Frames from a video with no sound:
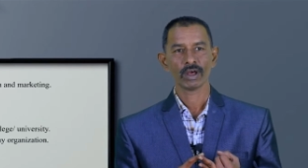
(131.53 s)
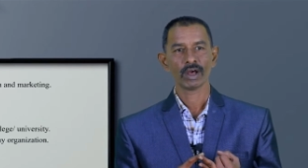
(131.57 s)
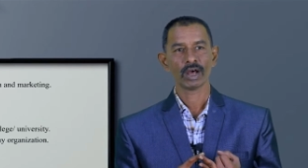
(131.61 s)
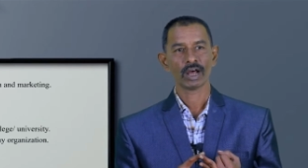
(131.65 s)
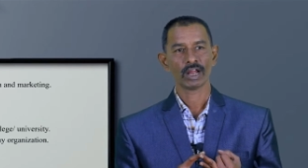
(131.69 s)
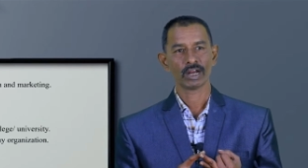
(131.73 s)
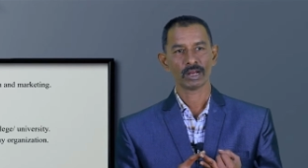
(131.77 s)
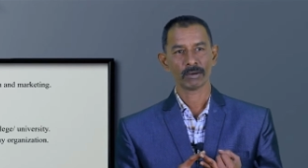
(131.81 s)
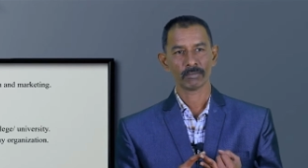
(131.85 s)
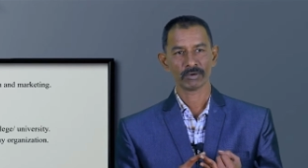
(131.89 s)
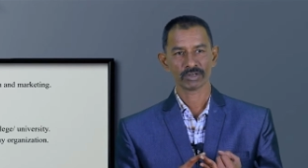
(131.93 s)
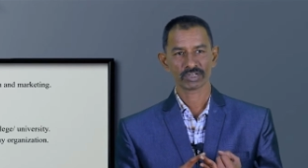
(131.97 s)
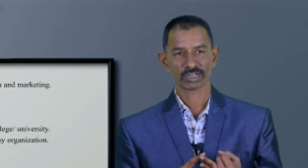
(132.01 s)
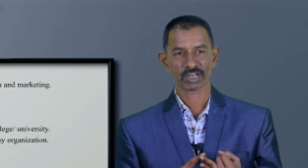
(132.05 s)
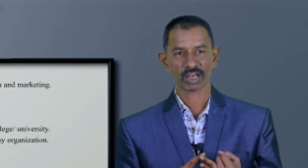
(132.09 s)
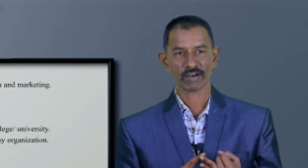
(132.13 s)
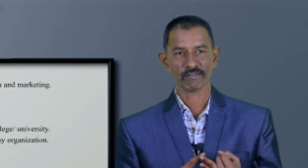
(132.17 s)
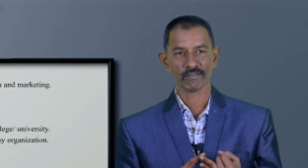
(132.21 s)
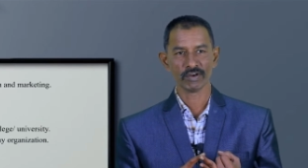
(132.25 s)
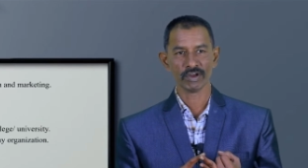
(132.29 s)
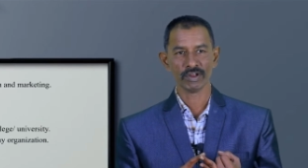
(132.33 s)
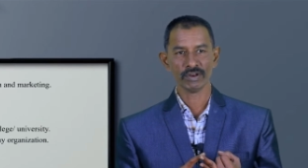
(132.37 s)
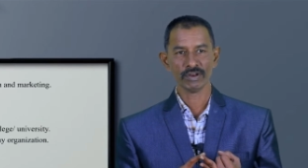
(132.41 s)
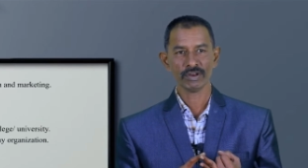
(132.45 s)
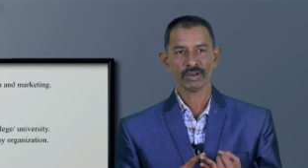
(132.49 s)
And number
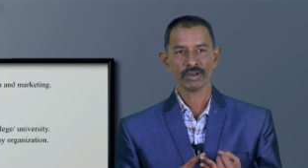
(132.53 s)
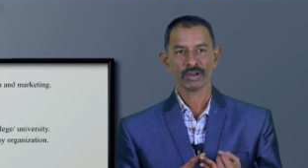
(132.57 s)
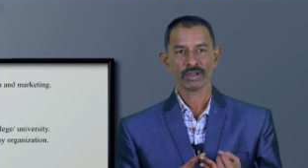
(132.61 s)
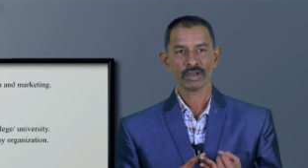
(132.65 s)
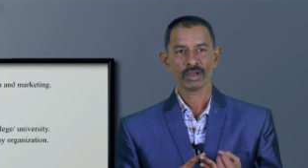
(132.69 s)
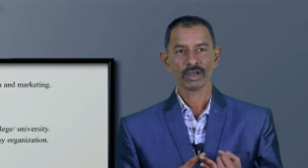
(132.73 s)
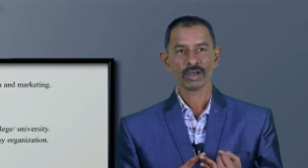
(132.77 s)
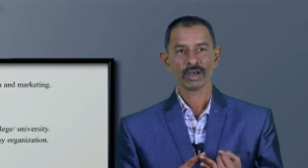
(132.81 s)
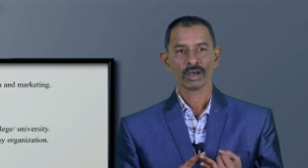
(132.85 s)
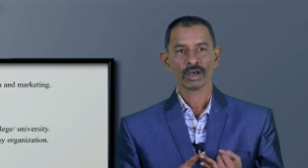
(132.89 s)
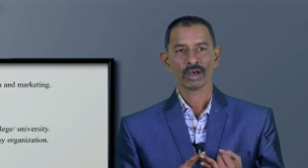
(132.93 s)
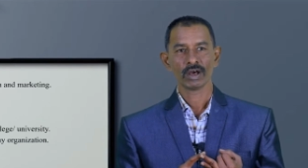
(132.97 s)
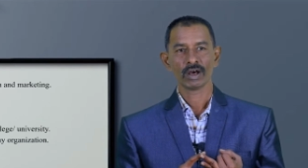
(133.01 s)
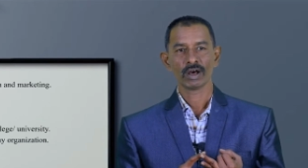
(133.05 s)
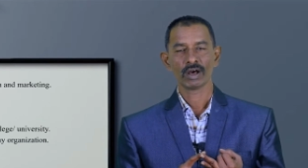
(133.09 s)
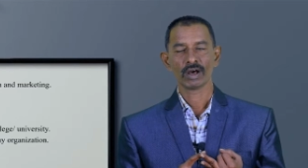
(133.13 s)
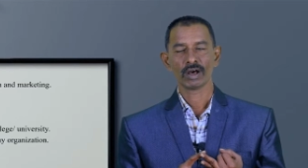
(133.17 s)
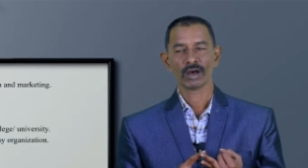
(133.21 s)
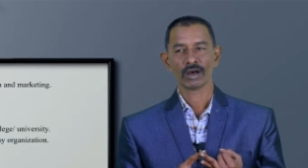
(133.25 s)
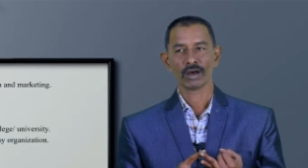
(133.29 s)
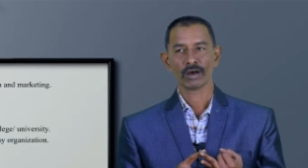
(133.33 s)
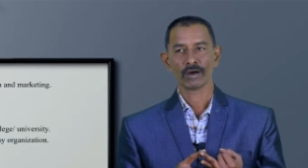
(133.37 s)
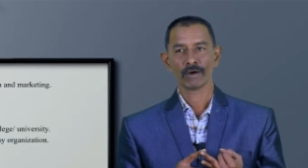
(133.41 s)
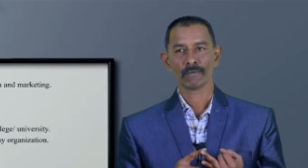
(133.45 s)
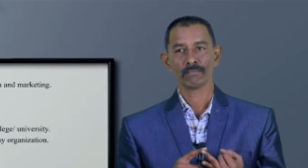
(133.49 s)
seven,
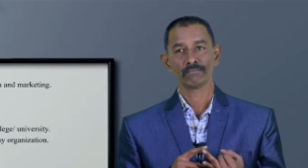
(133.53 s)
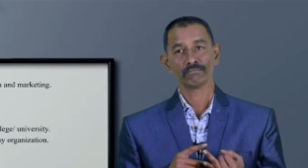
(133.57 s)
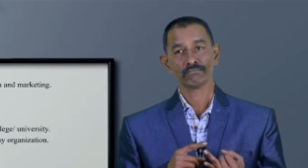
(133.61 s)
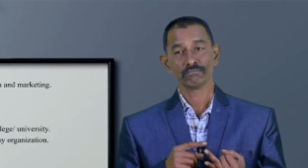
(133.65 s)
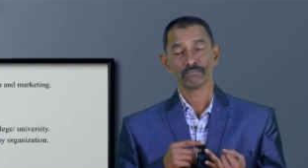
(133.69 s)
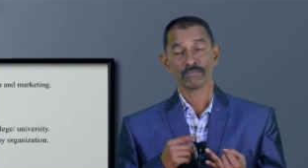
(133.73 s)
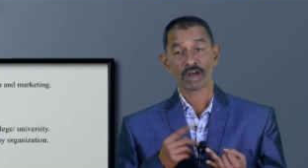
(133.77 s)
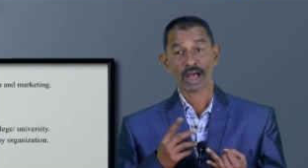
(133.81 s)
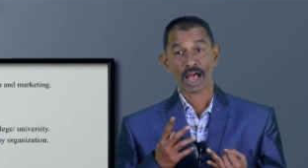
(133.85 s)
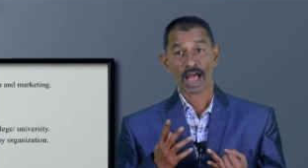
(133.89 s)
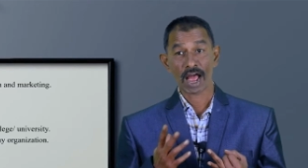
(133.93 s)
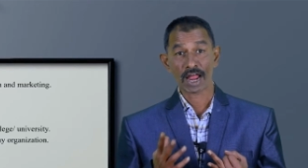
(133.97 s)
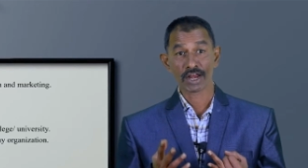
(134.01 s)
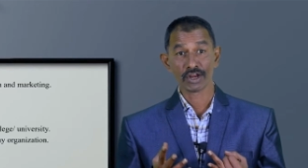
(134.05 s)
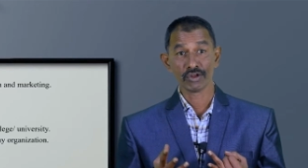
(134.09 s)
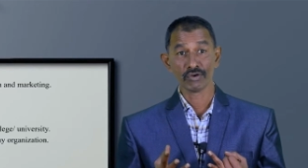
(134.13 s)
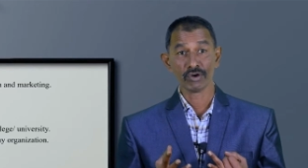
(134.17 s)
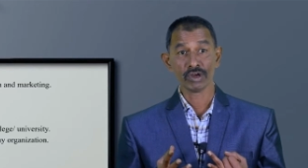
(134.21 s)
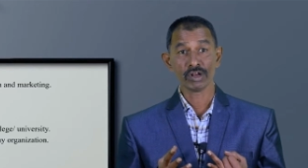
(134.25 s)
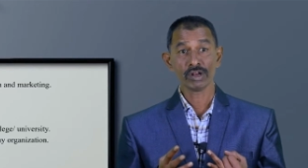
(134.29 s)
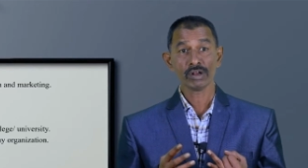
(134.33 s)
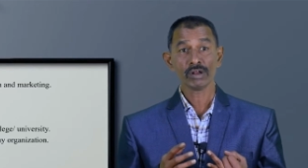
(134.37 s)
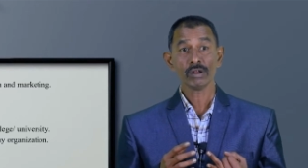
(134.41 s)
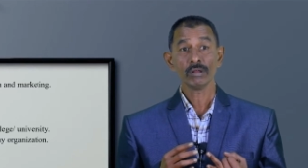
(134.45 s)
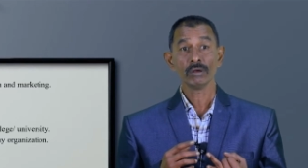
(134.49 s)

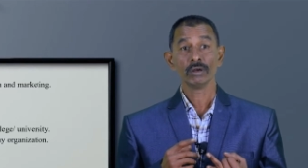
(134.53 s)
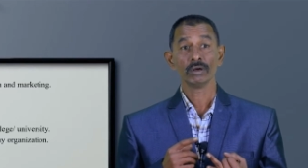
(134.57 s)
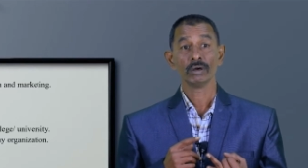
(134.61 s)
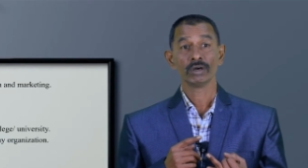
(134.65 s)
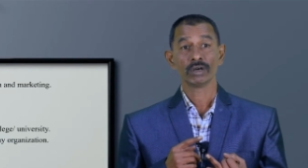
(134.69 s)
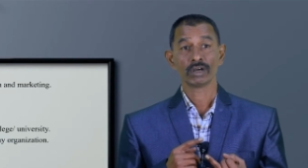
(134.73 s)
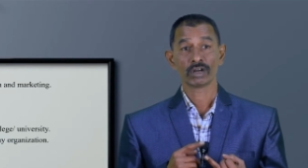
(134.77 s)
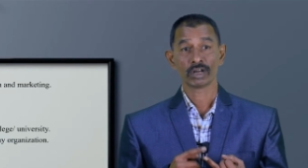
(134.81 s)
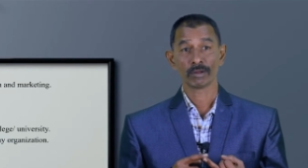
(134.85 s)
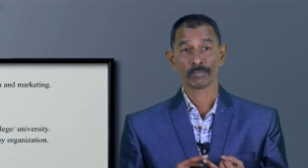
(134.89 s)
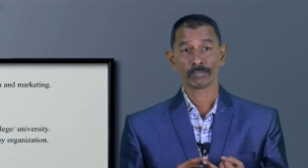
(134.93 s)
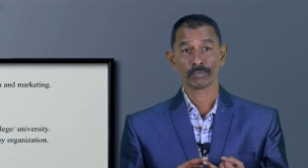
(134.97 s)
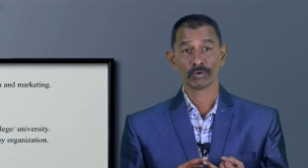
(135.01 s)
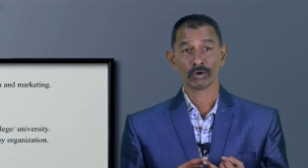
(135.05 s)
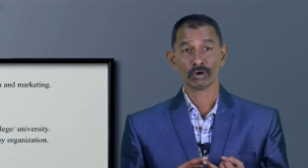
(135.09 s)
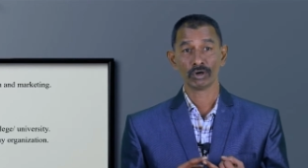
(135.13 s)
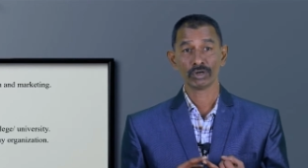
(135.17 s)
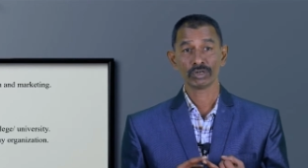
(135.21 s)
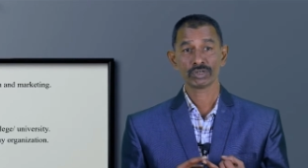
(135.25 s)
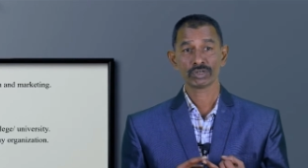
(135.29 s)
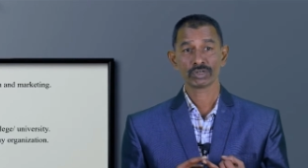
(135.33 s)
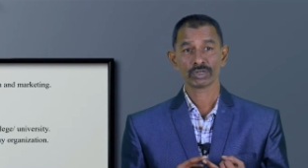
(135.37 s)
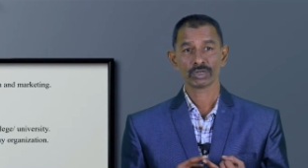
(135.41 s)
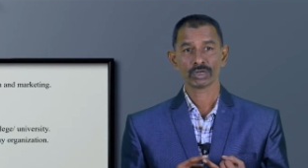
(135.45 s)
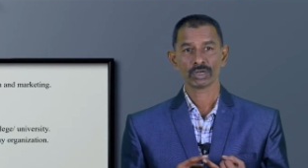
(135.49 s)
annual
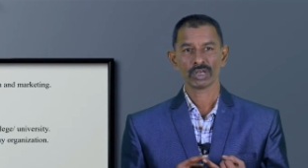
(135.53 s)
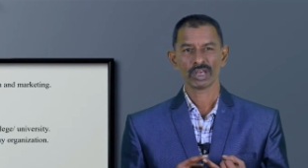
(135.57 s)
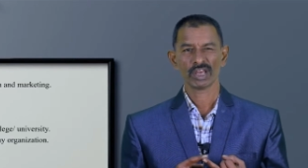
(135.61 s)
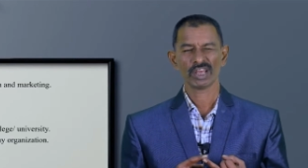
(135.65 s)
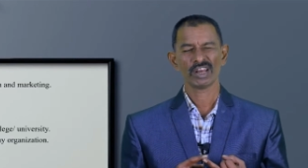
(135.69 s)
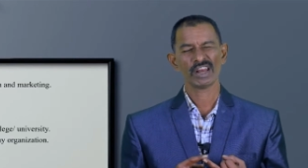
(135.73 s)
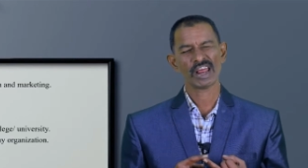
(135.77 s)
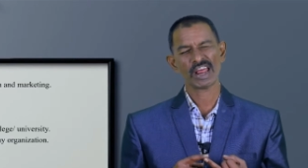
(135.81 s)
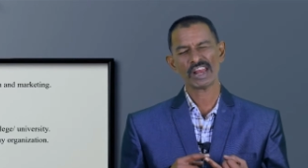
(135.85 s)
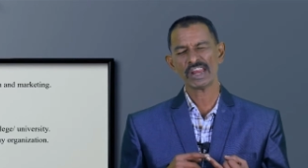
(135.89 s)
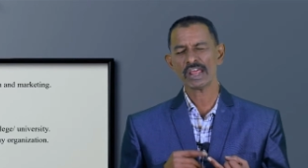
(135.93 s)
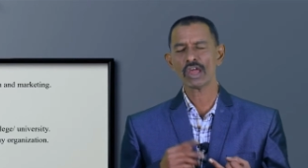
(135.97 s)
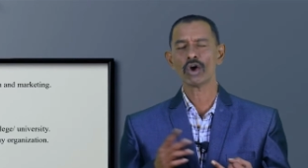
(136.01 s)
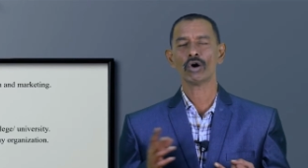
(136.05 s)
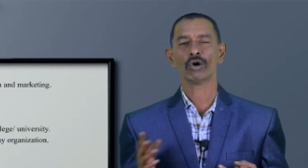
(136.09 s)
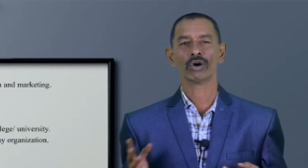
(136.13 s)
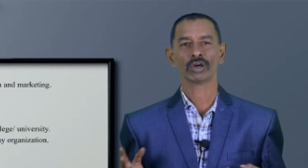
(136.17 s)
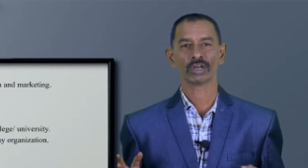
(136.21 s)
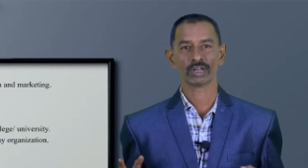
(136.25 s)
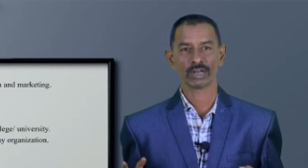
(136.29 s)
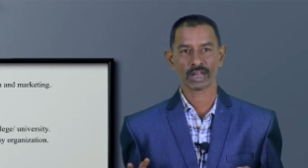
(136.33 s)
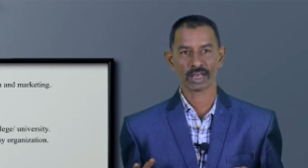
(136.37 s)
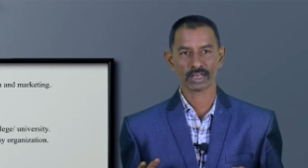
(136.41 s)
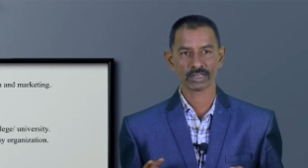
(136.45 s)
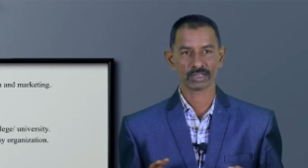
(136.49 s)
reports in any
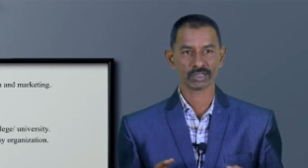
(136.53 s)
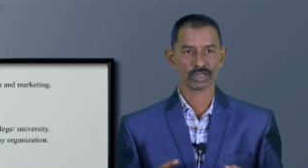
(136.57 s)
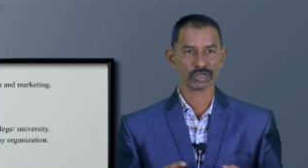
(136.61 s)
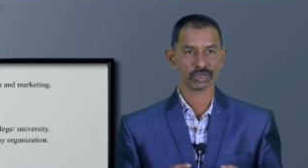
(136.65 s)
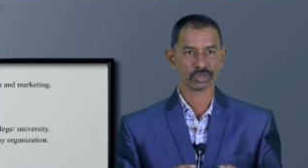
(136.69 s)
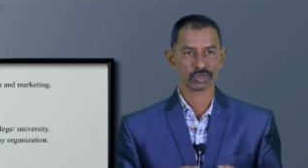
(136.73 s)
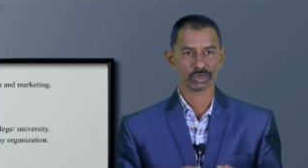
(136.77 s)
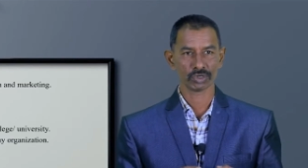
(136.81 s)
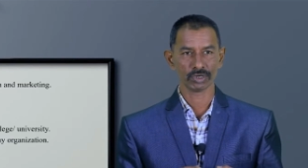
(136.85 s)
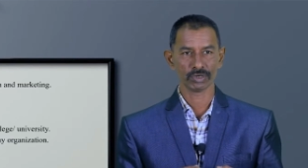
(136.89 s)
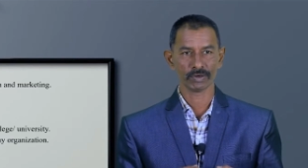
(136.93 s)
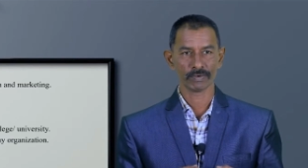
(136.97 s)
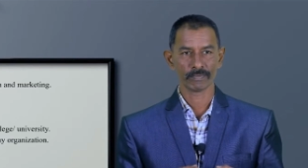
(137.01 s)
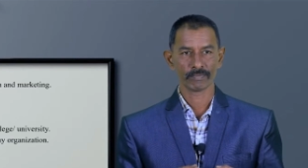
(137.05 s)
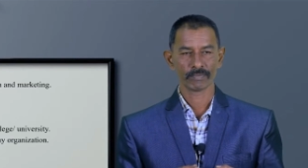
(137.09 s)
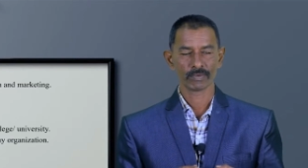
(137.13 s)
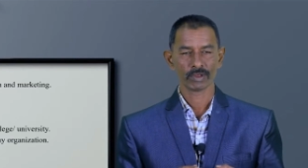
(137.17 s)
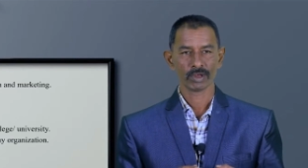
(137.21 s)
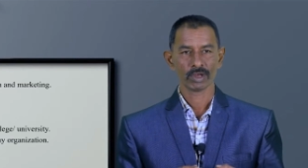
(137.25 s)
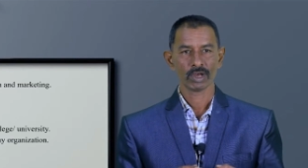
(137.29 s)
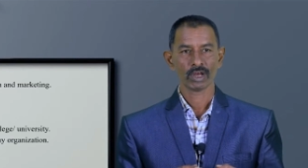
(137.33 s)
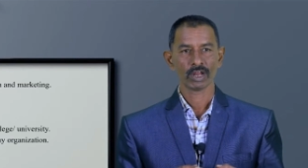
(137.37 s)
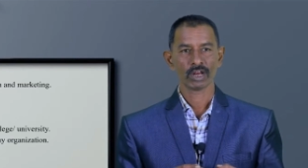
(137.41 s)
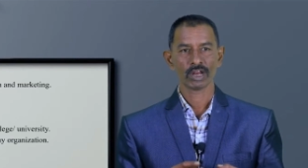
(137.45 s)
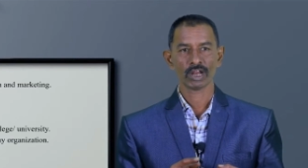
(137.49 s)
organization.
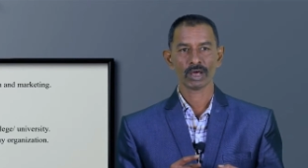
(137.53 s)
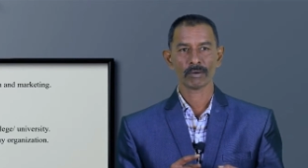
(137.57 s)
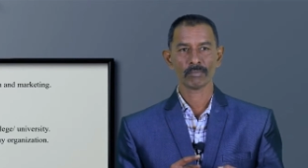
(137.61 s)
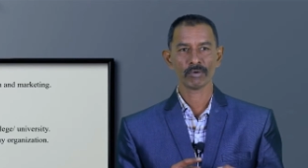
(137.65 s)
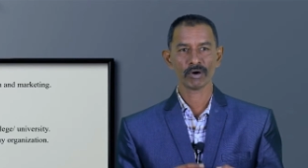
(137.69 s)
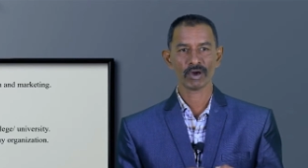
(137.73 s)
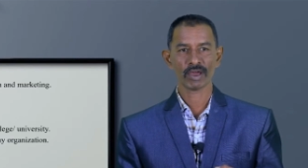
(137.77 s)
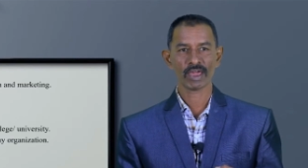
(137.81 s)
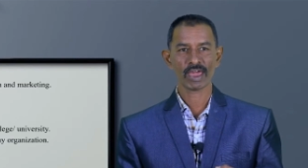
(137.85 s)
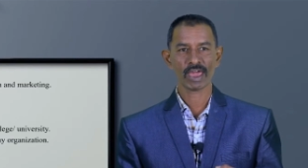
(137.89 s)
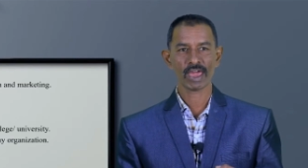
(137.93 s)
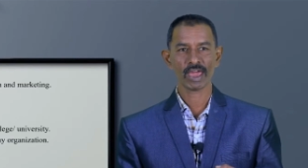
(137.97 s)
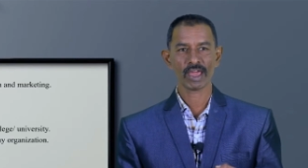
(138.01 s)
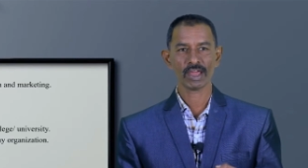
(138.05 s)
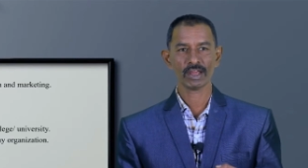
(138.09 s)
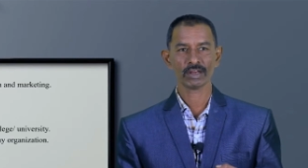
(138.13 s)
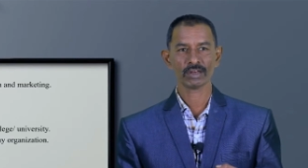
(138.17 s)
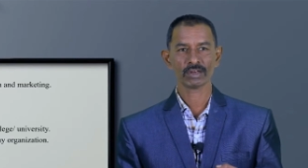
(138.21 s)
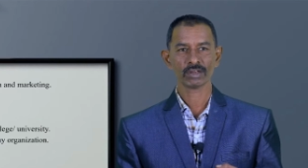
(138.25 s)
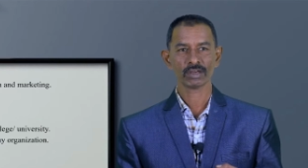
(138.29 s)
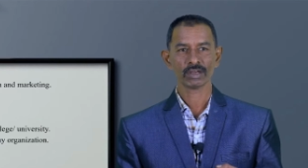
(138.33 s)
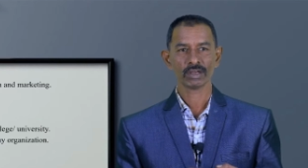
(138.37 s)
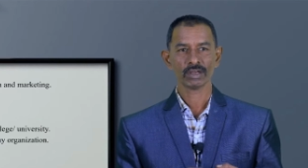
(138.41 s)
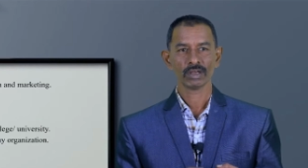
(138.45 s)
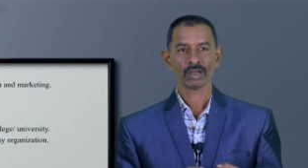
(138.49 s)
Number eight,